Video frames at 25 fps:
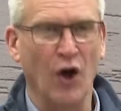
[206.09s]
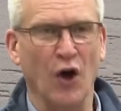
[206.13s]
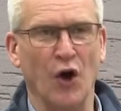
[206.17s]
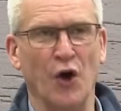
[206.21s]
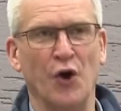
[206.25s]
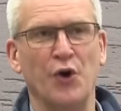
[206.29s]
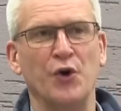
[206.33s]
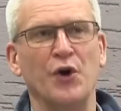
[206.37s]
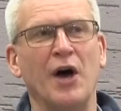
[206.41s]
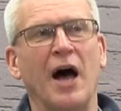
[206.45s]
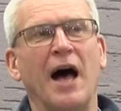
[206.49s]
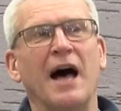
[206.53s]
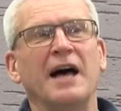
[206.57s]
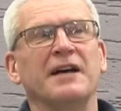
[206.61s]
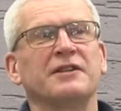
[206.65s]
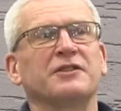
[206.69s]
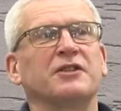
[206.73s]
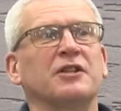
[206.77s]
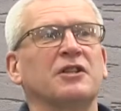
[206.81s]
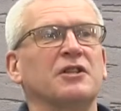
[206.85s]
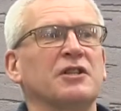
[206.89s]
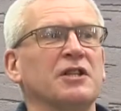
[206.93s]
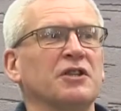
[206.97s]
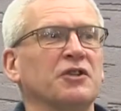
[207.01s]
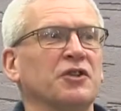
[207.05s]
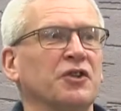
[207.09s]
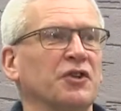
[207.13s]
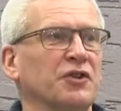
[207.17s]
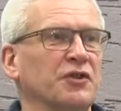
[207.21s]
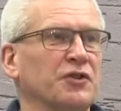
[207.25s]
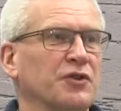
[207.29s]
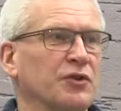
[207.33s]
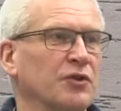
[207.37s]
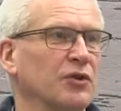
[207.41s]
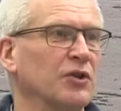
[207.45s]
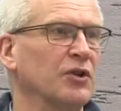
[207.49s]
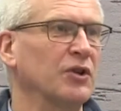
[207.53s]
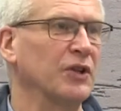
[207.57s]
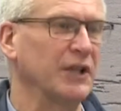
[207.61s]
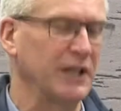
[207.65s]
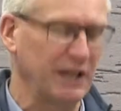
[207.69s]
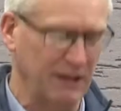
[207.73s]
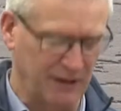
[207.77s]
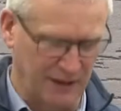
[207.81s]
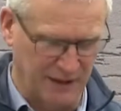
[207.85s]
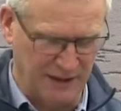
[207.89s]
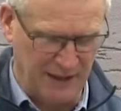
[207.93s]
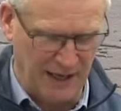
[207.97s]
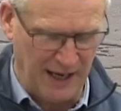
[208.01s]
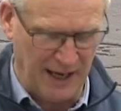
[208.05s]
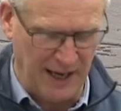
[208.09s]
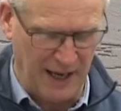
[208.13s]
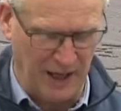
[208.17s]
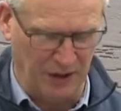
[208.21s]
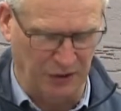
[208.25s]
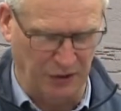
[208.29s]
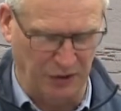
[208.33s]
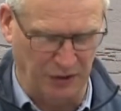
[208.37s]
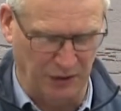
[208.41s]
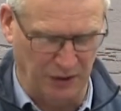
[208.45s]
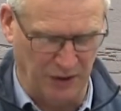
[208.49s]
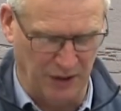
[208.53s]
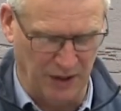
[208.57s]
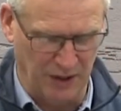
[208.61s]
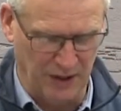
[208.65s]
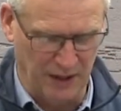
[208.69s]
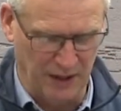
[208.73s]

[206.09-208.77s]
who has destroyed death